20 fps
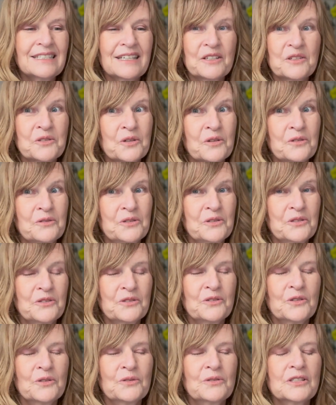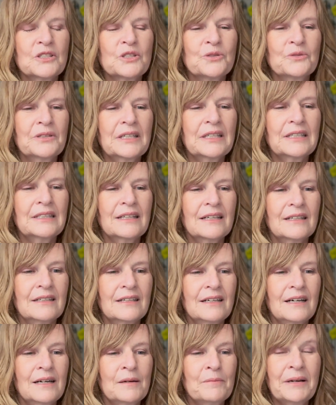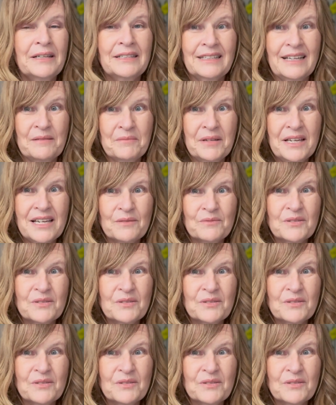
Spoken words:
I don't know, you noticed during the pandemic,